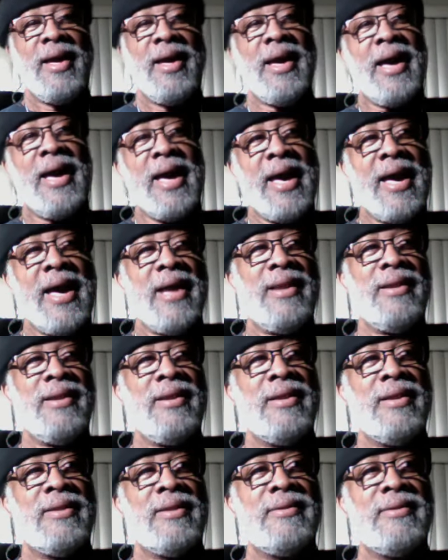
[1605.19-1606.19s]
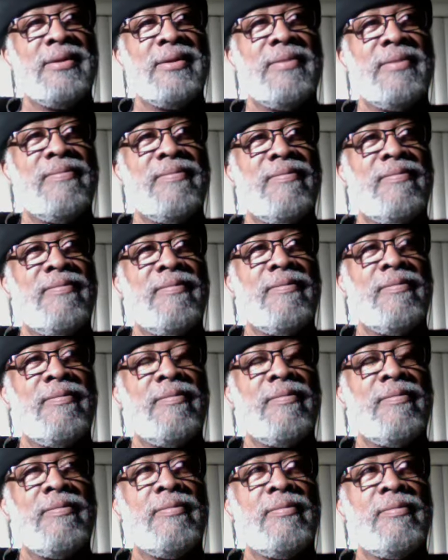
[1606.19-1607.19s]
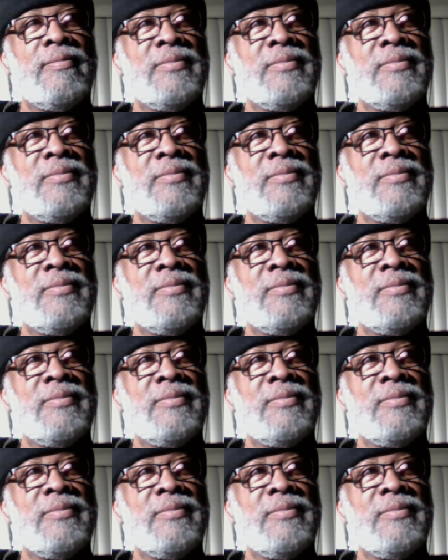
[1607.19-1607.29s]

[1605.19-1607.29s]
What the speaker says: And the